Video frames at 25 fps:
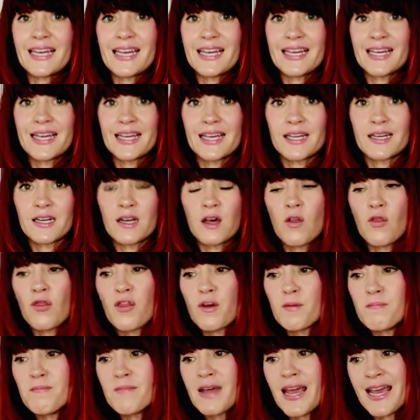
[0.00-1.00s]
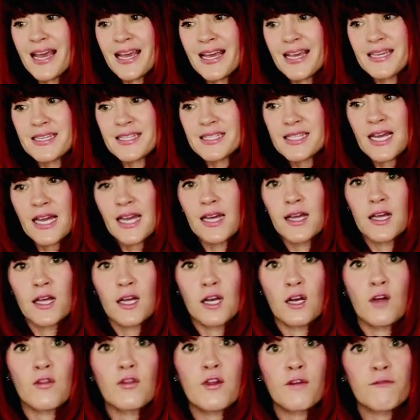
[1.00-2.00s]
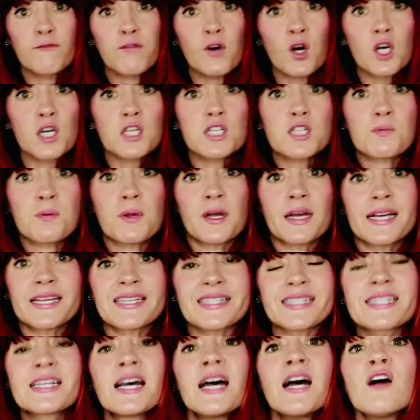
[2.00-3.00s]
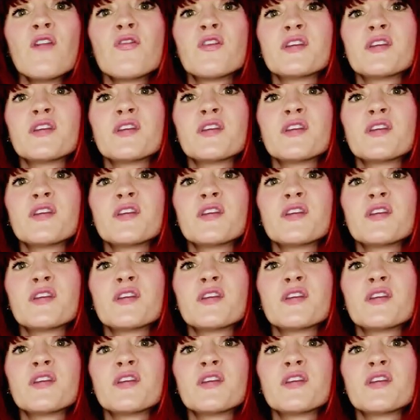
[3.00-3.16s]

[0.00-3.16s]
in the maze in the first place.